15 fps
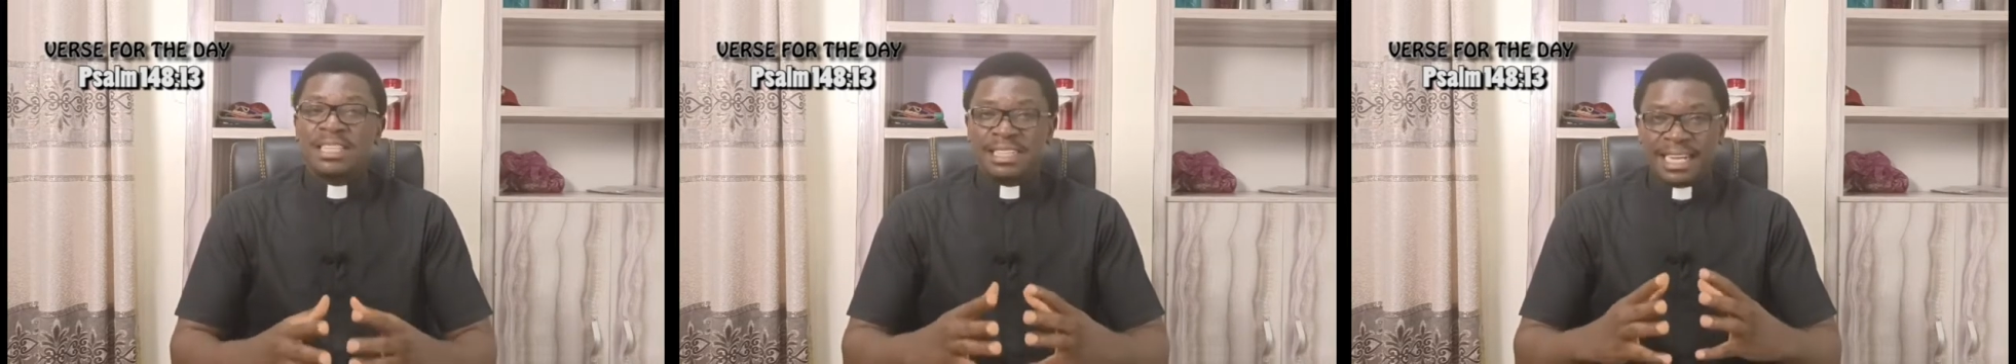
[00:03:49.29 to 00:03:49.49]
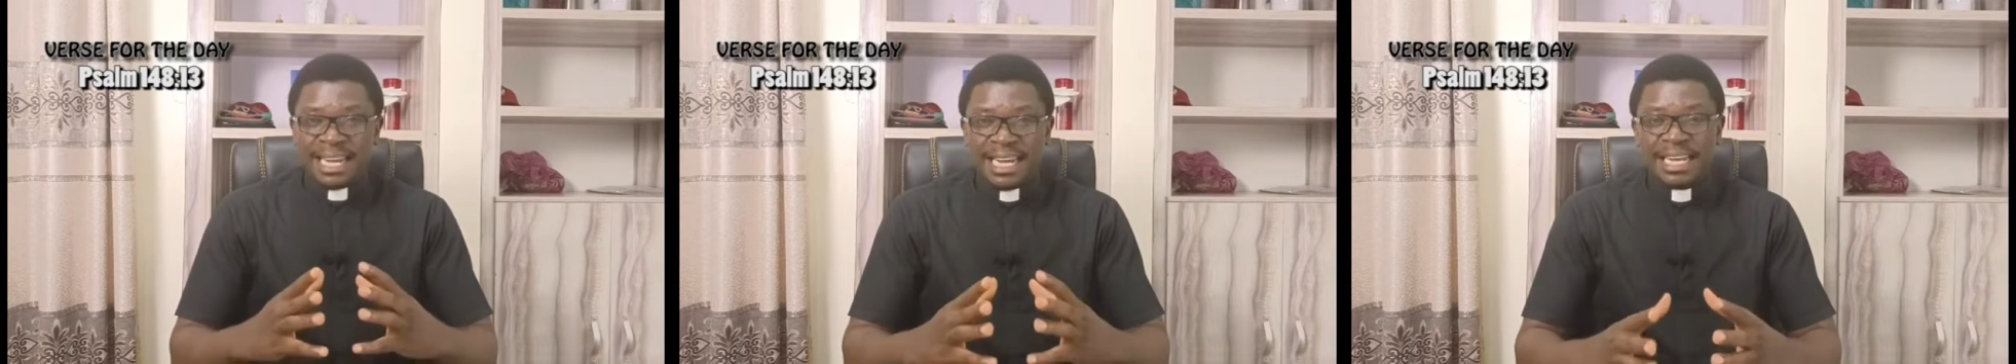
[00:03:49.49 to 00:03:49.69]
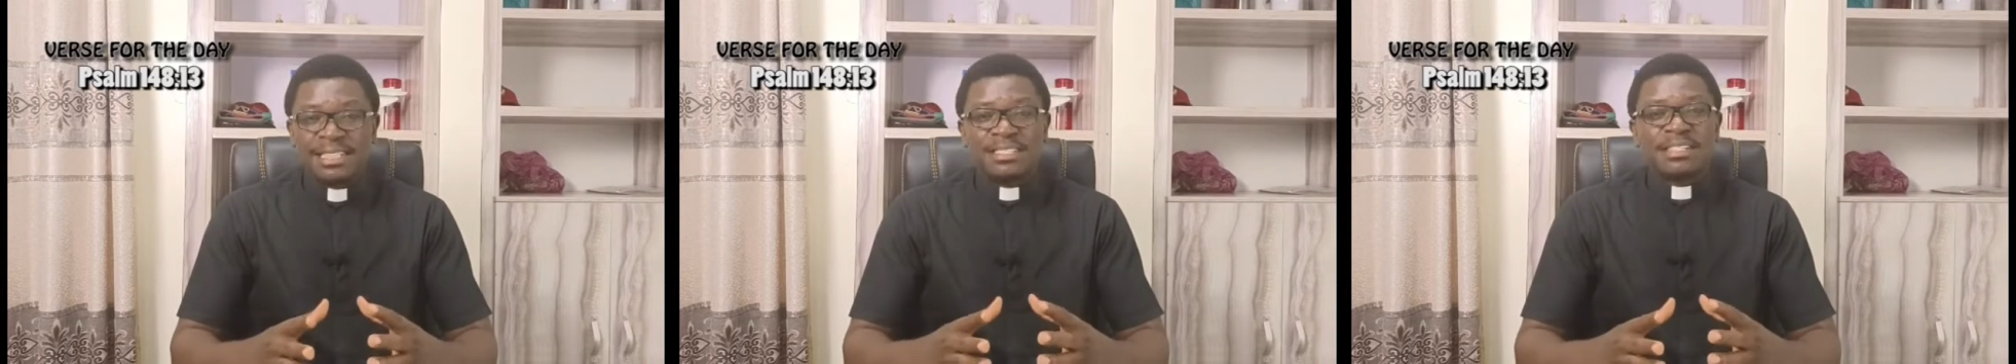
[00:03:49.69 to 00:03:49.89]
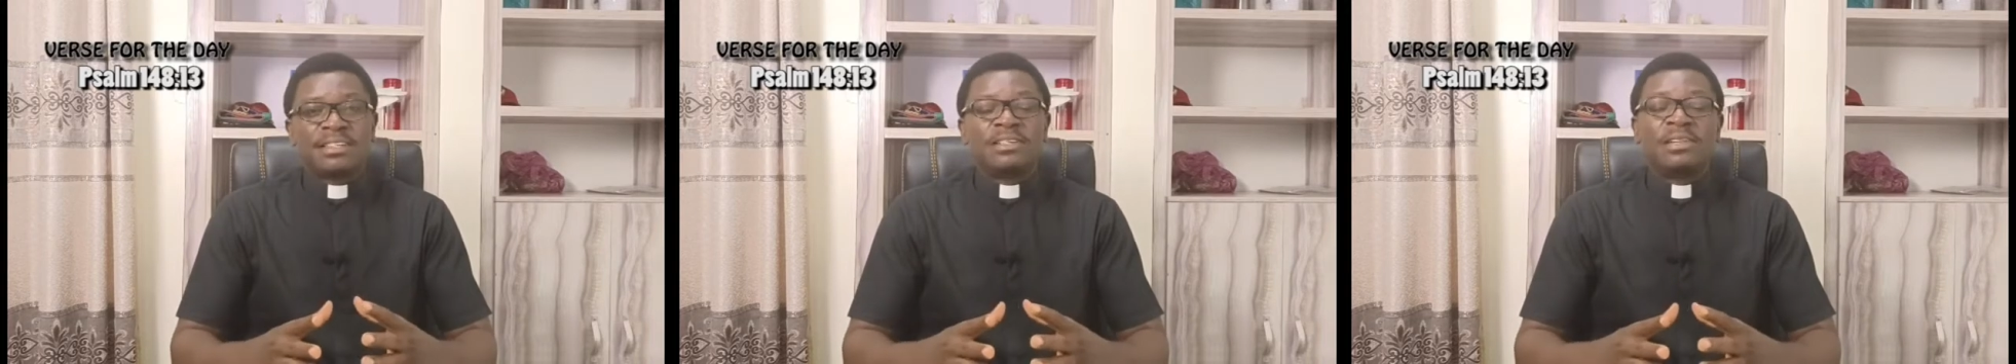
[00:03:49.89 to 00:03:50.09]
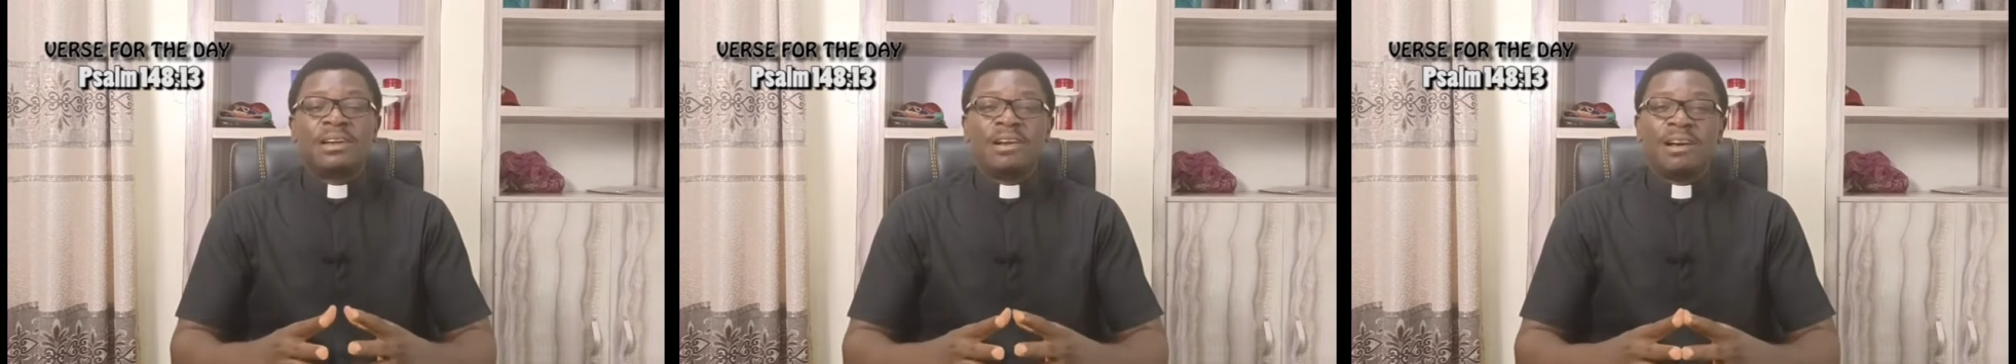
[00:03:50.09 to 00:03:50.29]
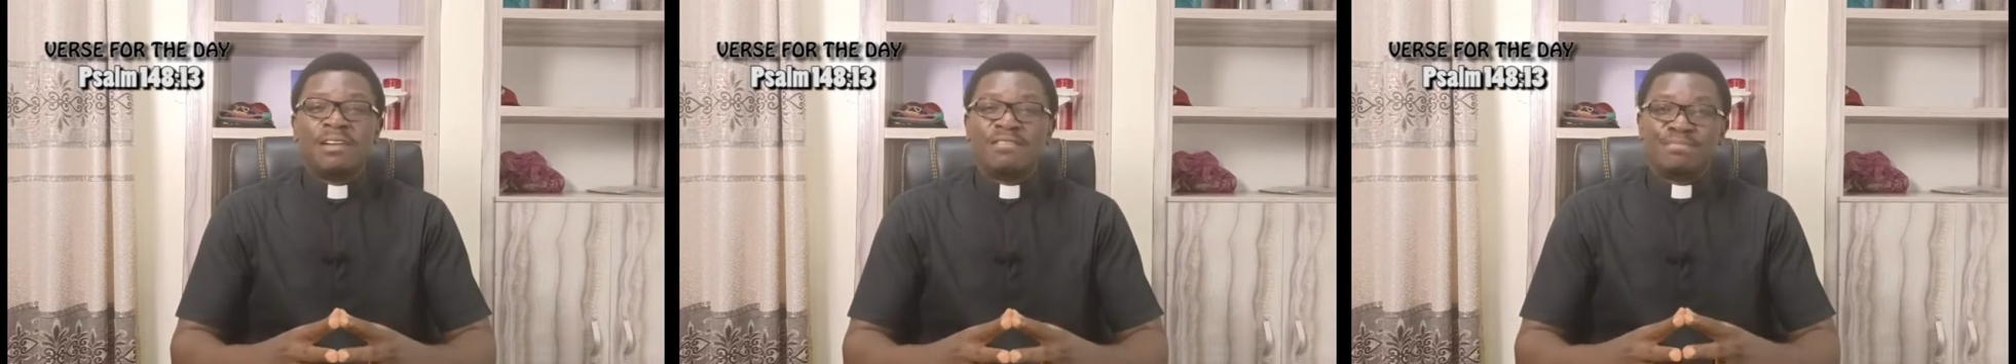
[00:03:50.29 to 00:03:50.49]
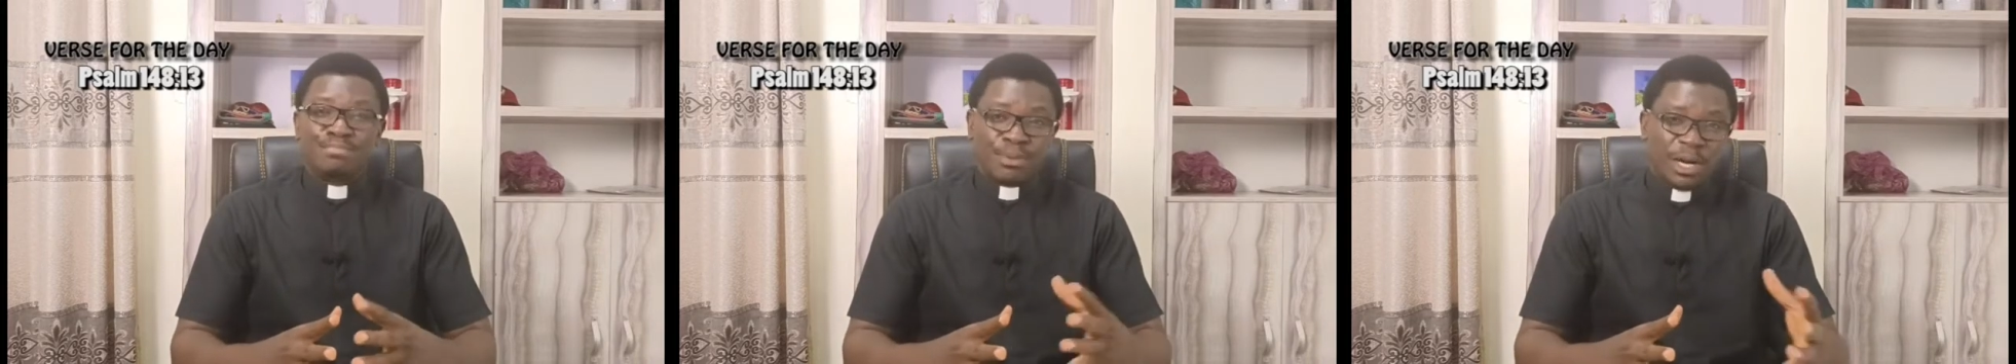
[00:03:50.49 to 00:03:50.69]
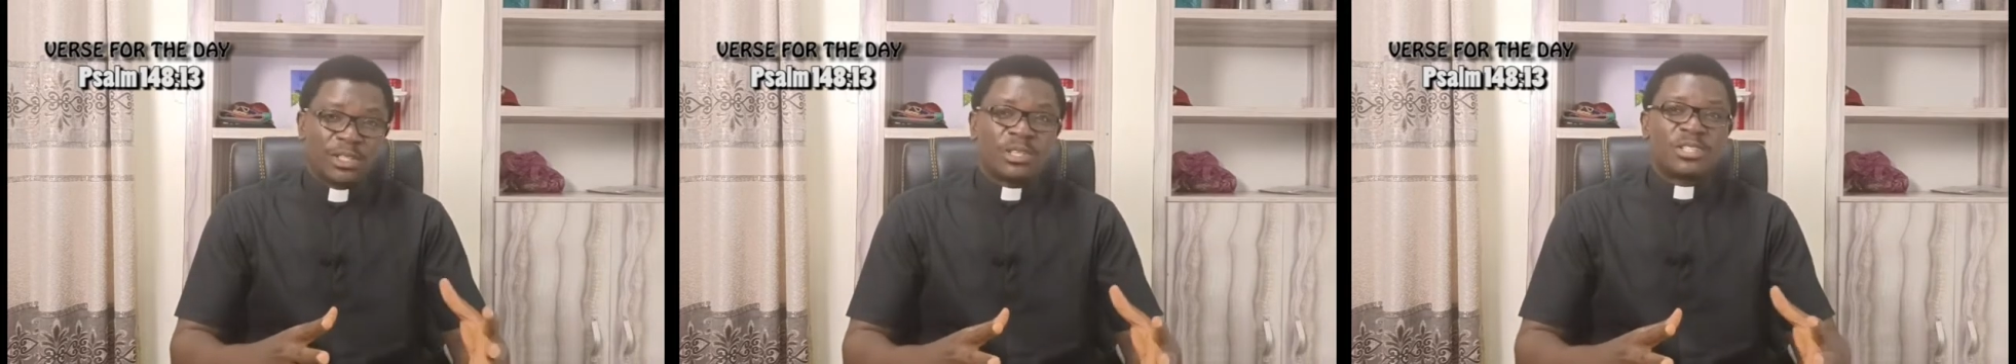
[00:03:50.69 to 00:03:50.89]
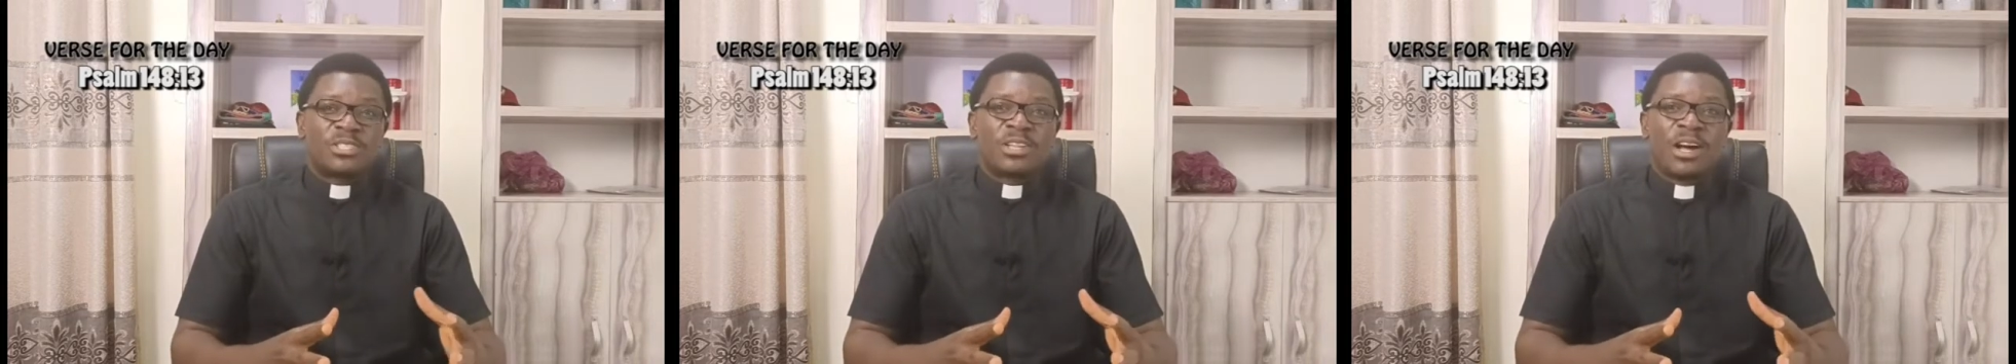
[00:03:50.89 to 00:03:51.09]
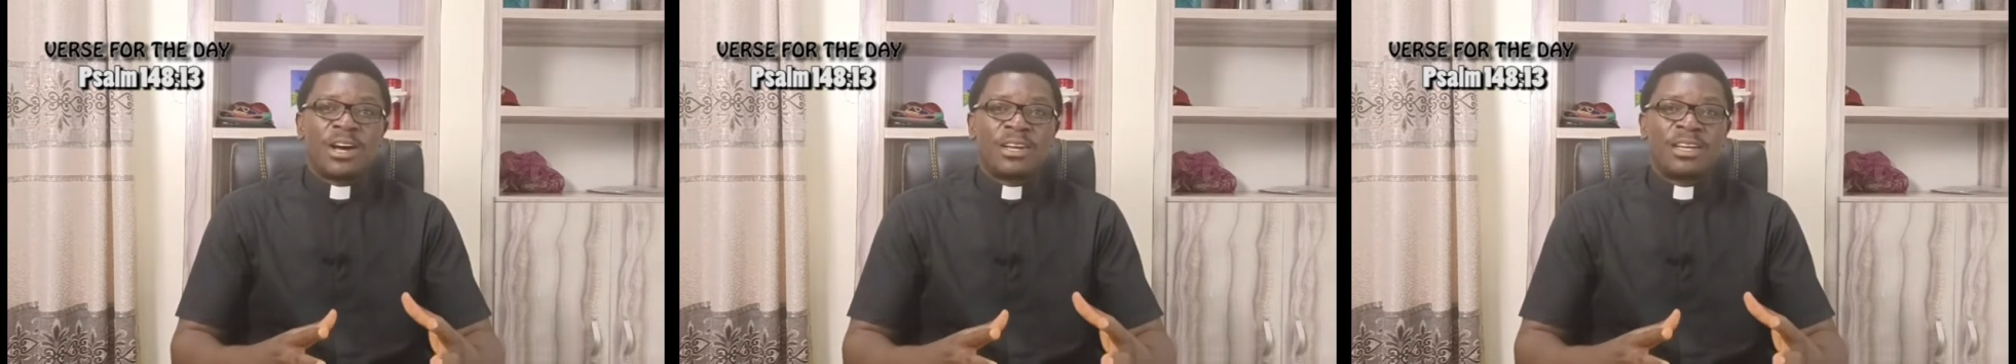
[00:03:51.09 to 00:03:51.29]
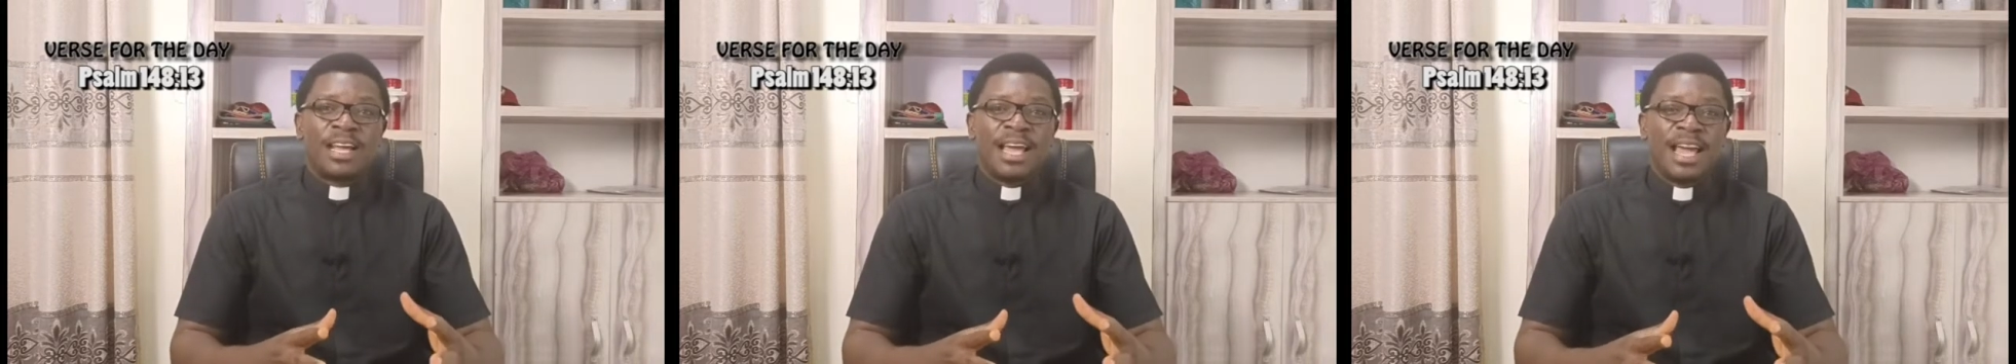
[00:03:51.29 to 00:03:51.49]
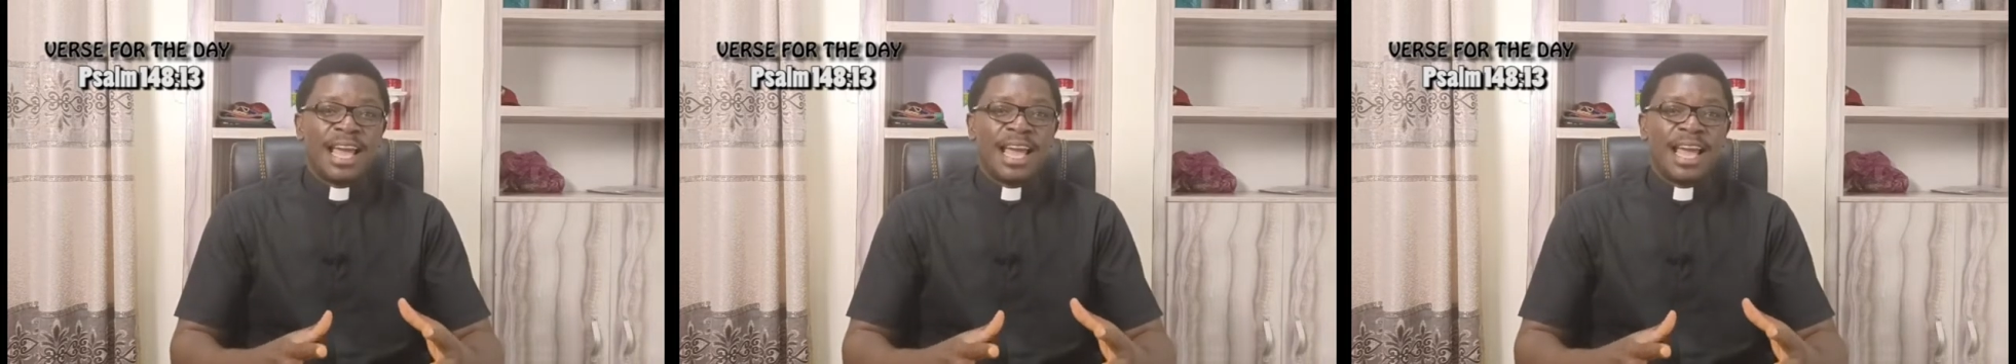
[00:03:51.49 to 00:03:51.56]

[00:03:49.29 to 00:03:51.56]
The Canticle of Brother Sun